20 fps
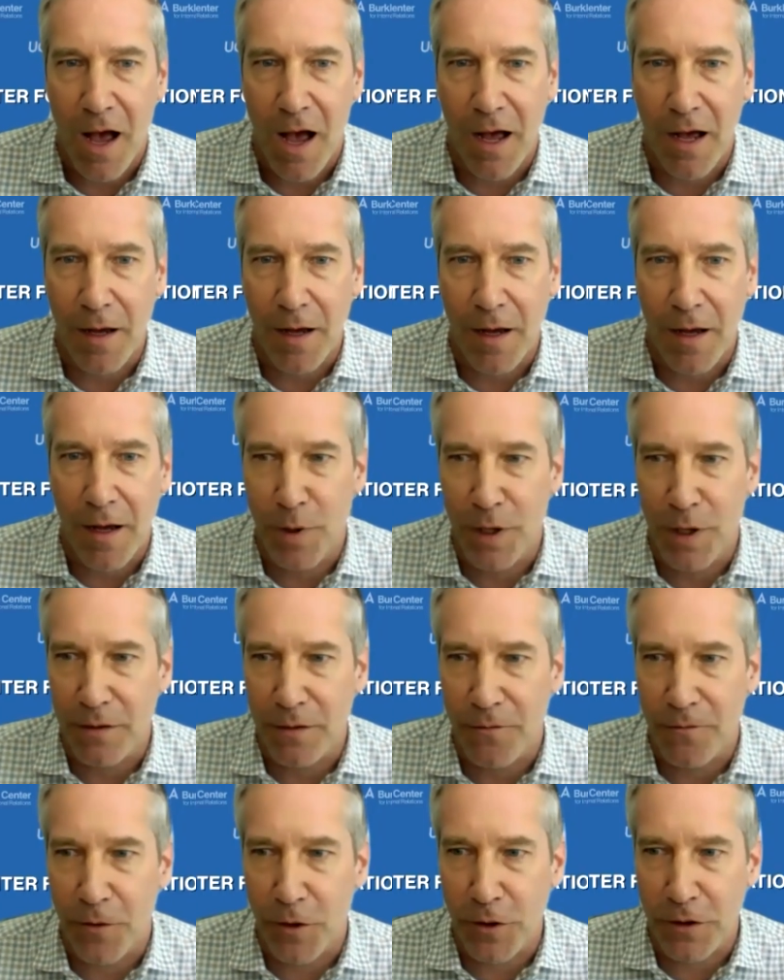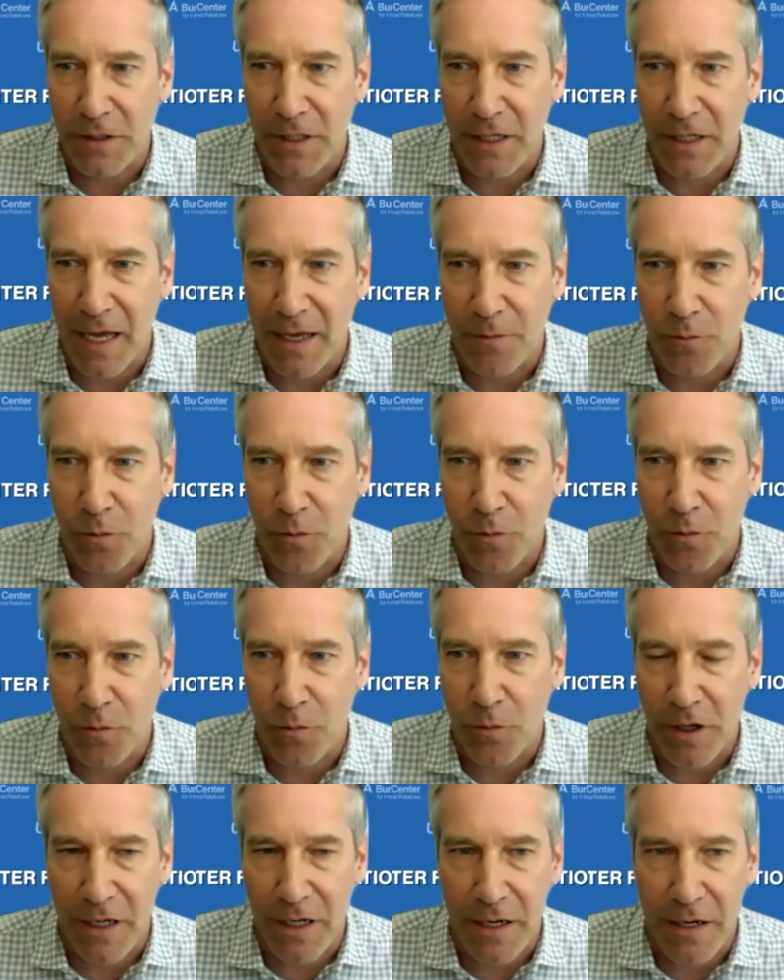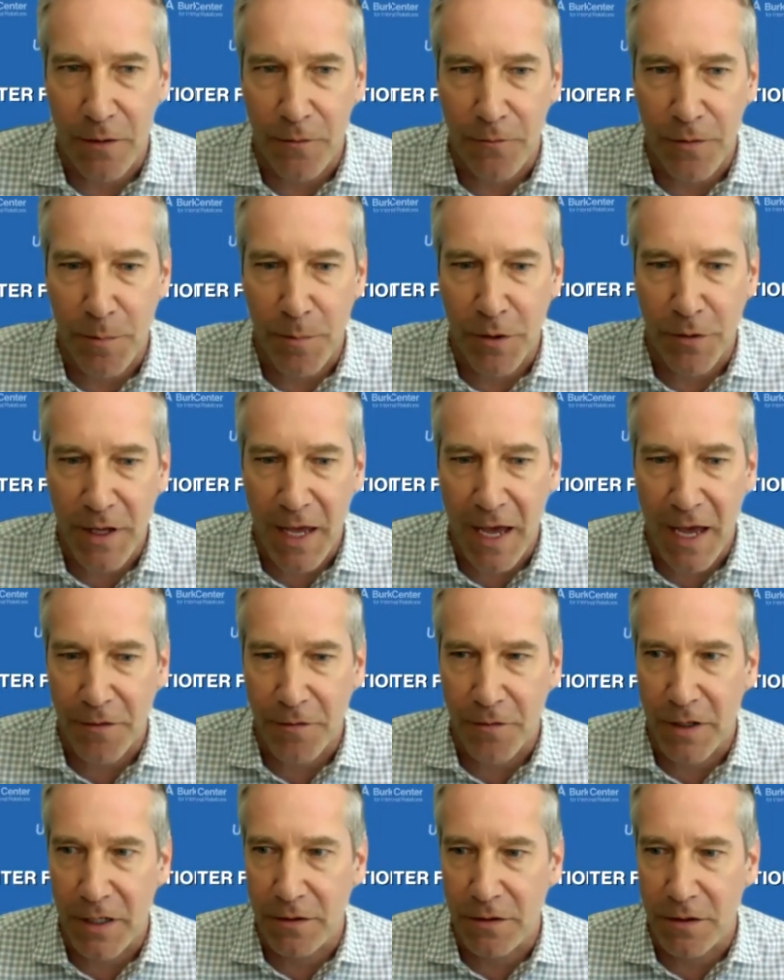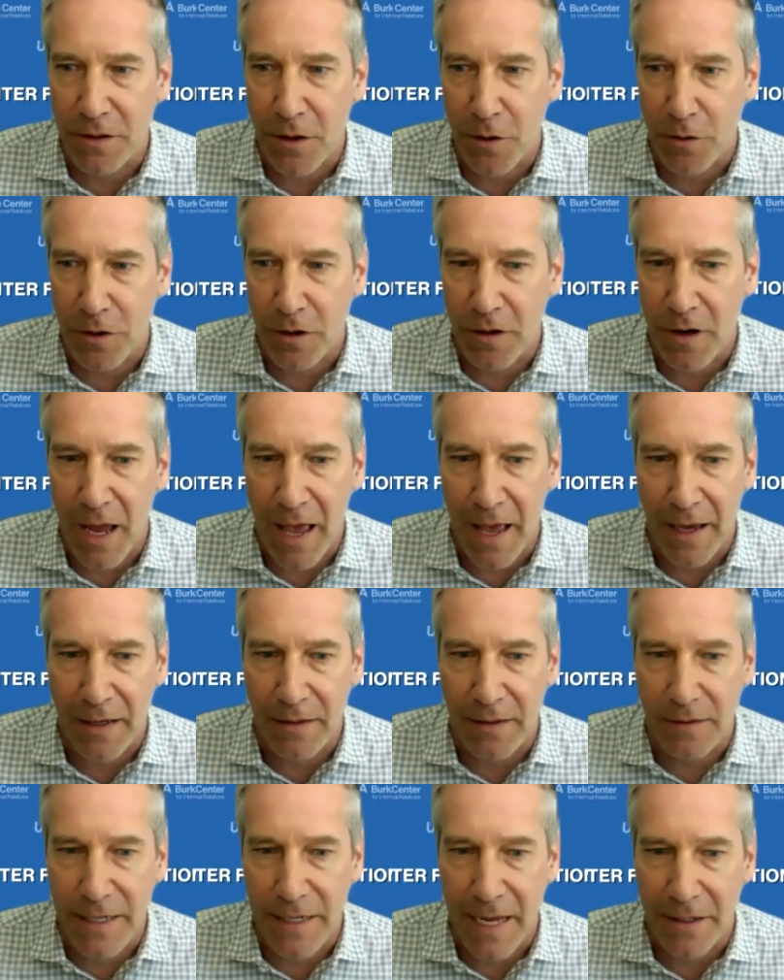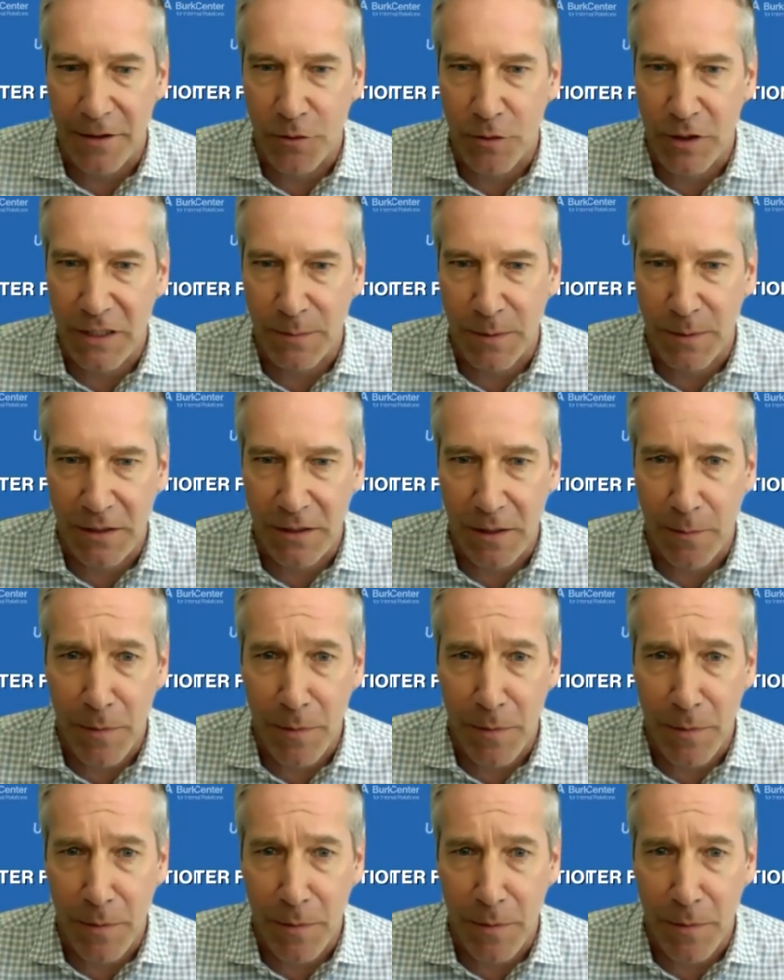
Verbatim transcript: Uh, but first, again, we're going to hear from both Kathryn Stoner and Dan Treisman.